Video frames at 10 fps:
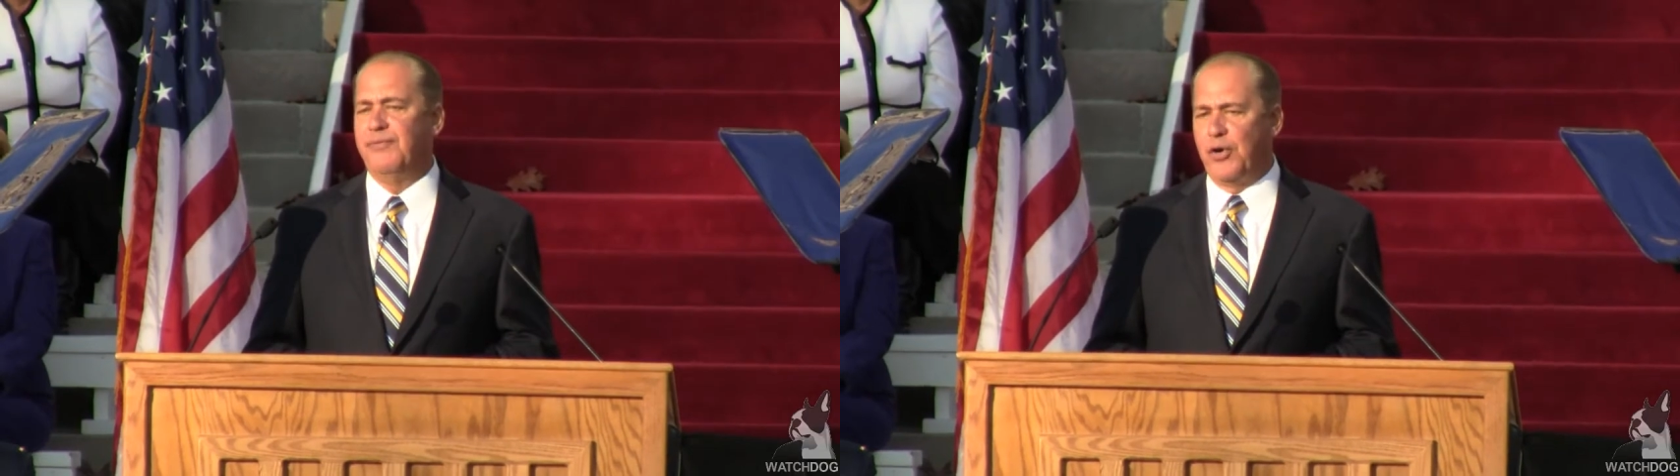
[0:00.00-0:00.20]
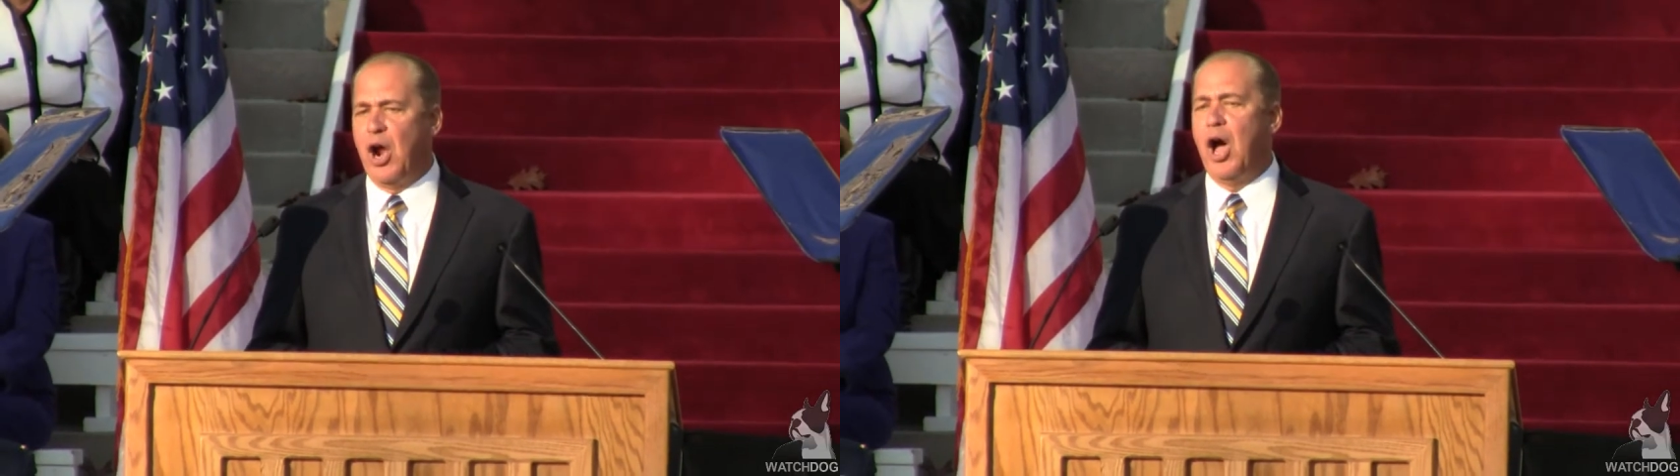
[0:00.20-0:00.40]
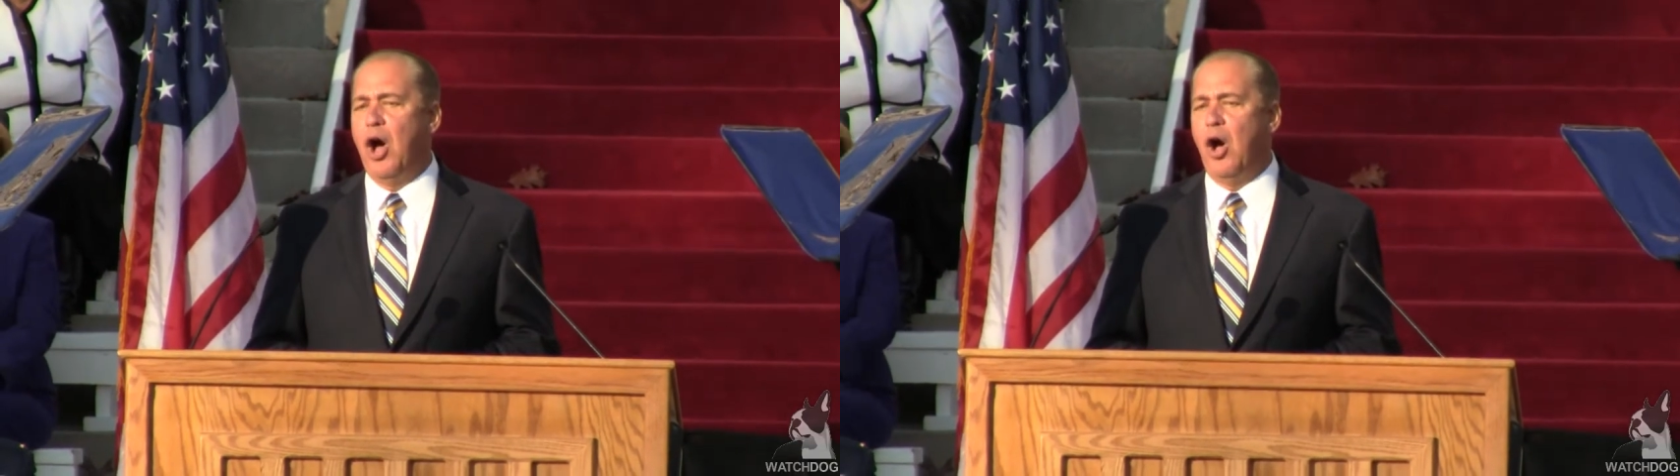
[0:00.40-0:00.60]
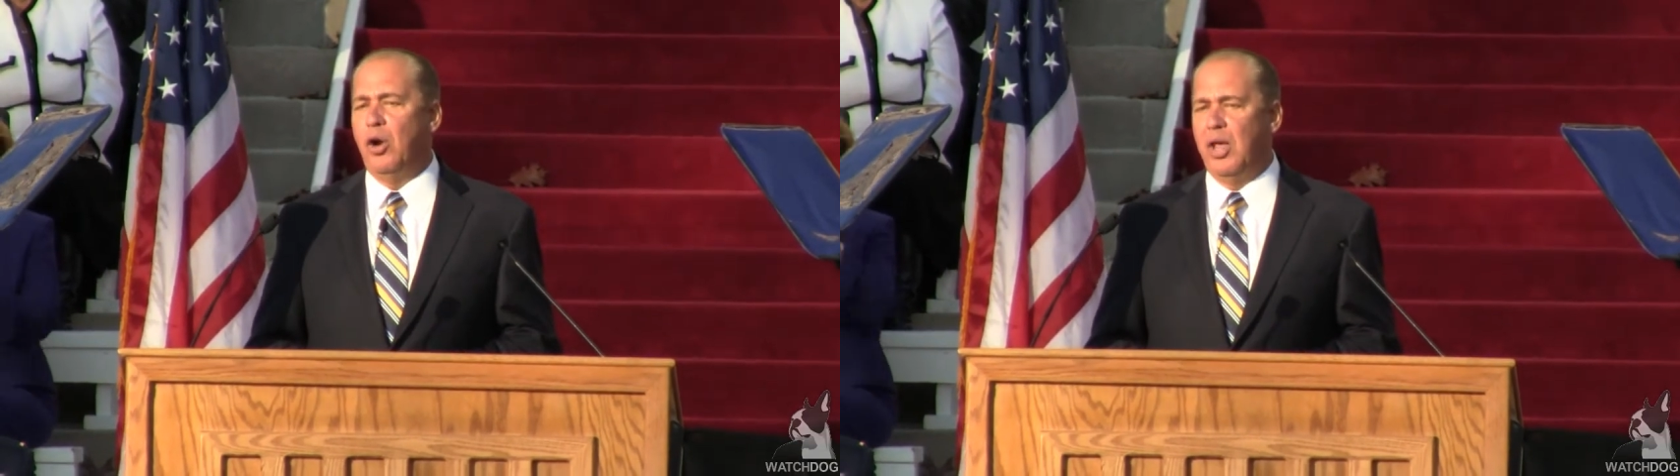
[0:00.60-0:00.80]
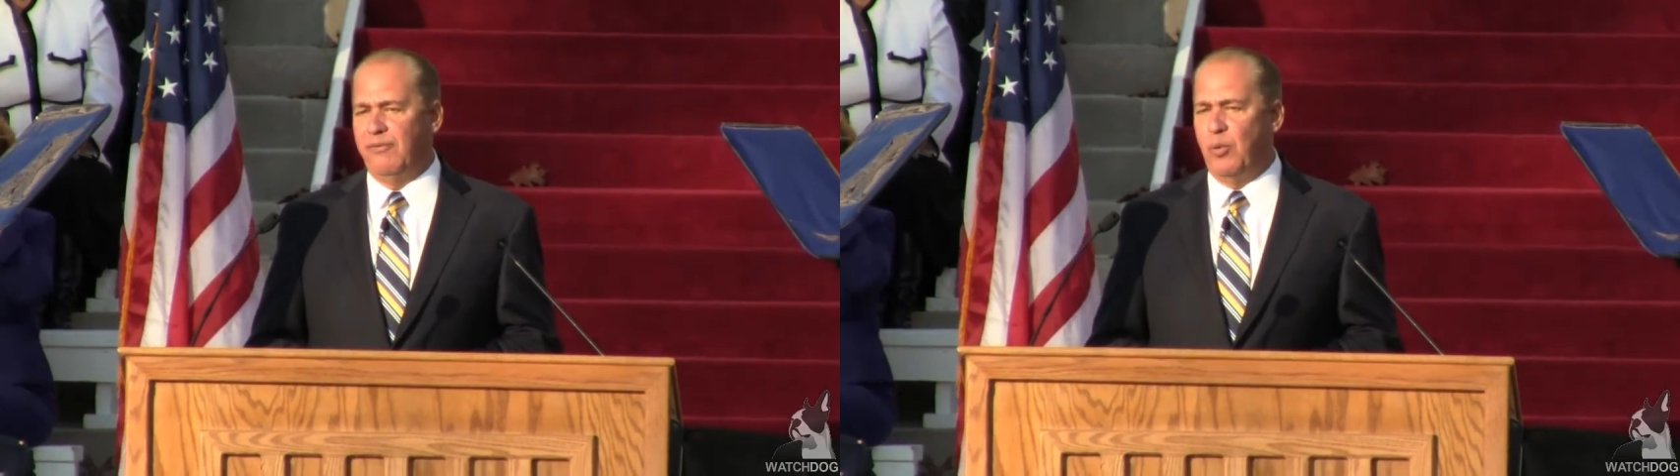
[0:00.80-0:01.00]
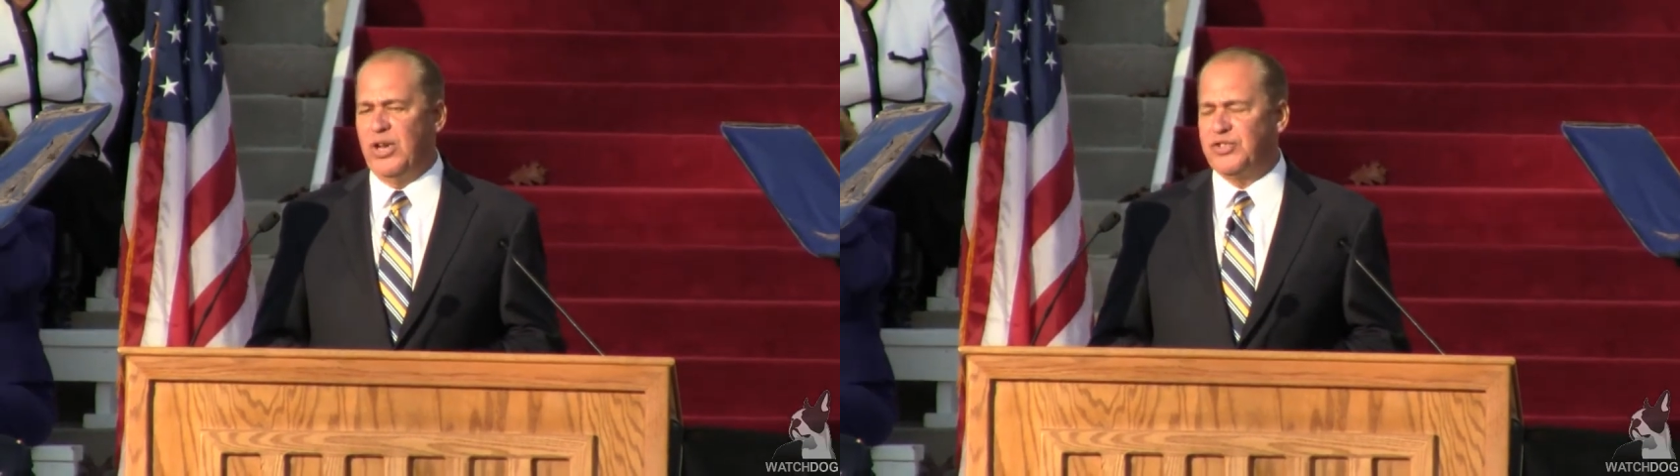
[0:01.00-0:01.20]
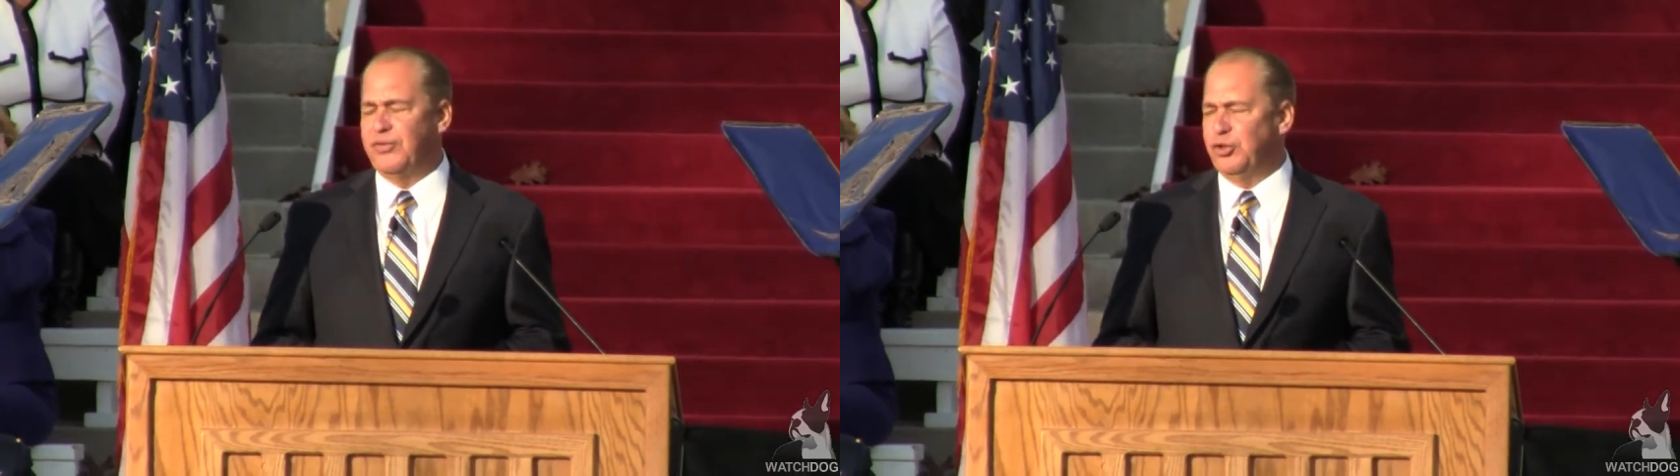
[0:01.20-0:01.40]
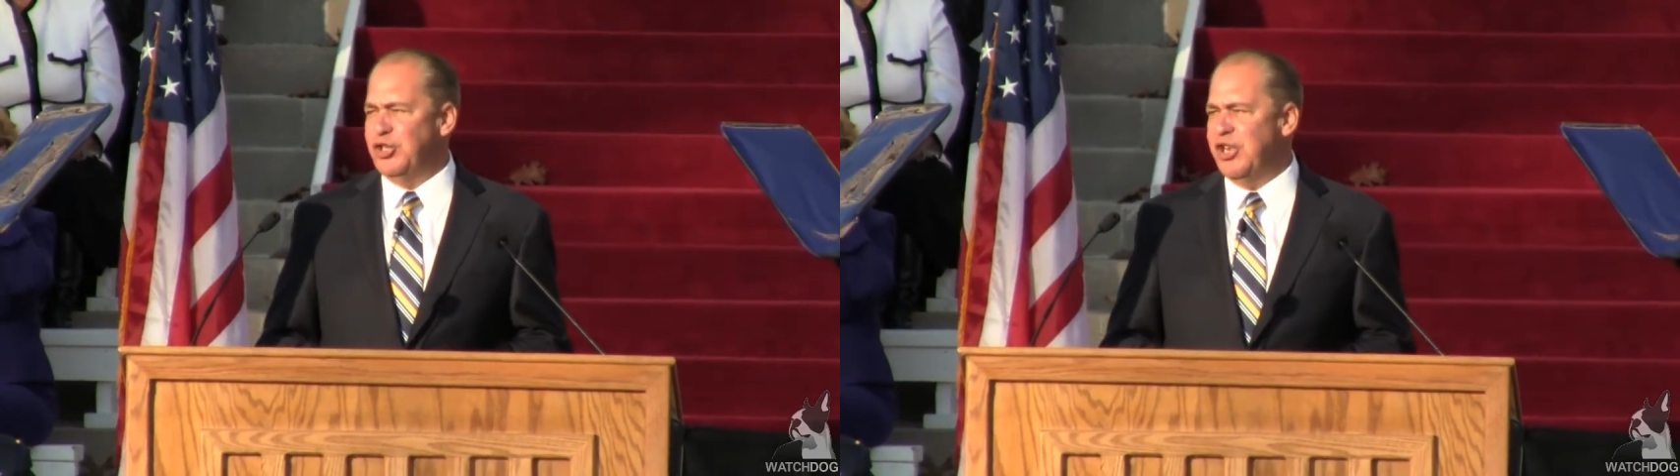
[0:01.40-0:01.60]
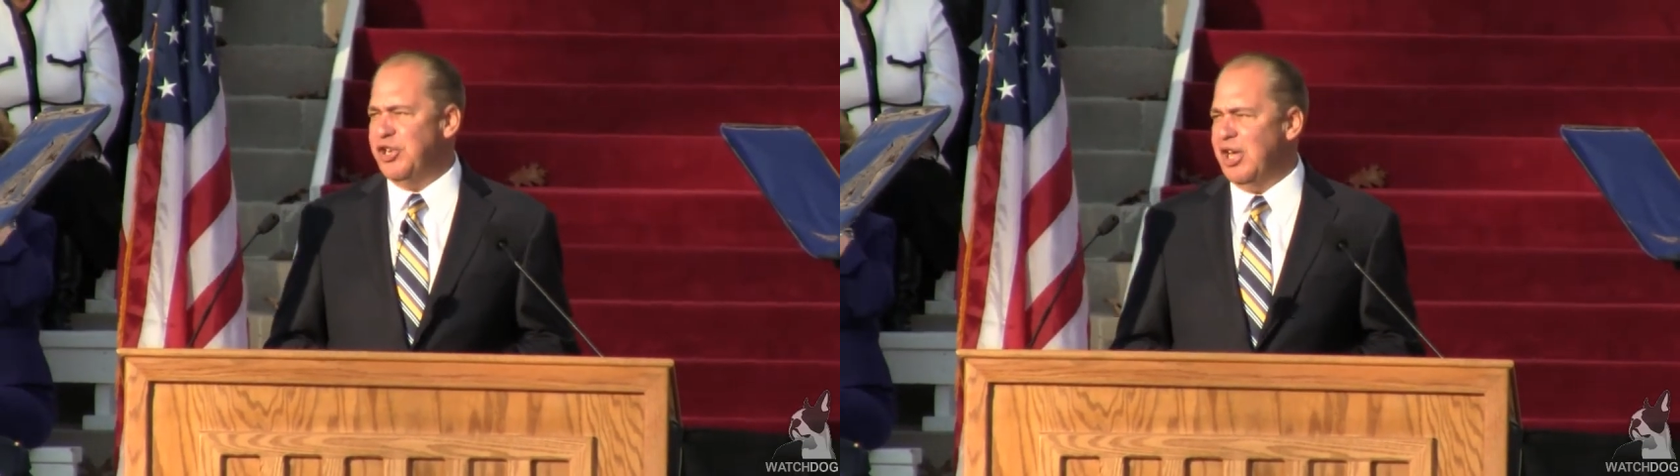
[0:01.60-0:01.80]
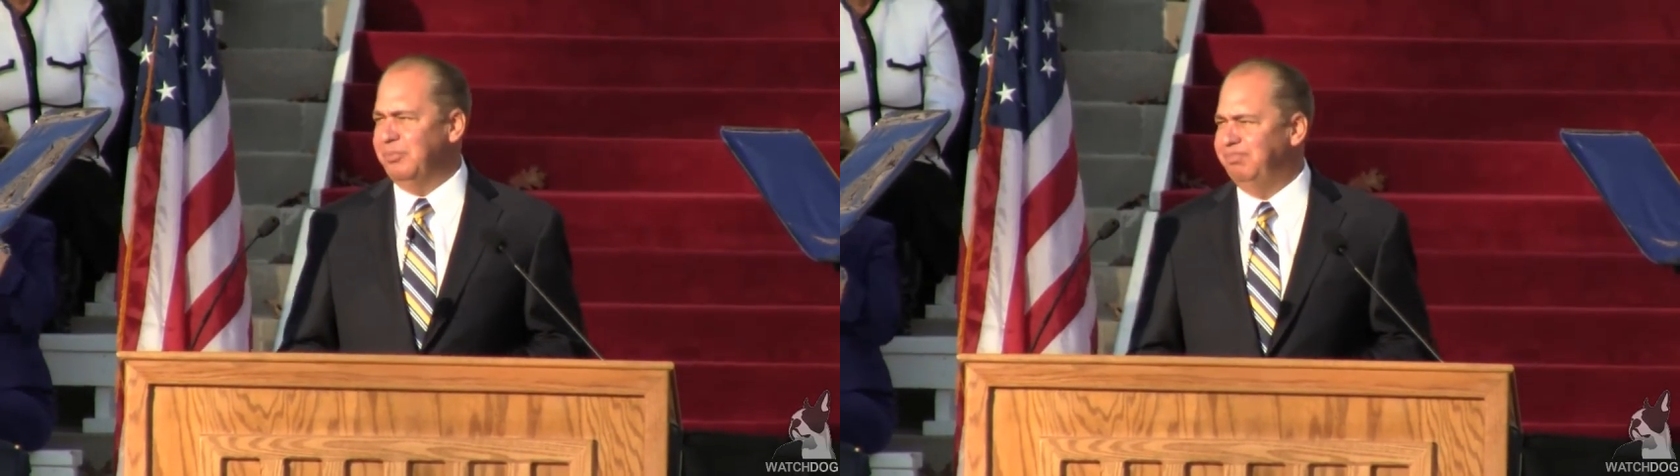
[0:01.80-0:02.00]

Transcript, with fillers: for all of West Virginia.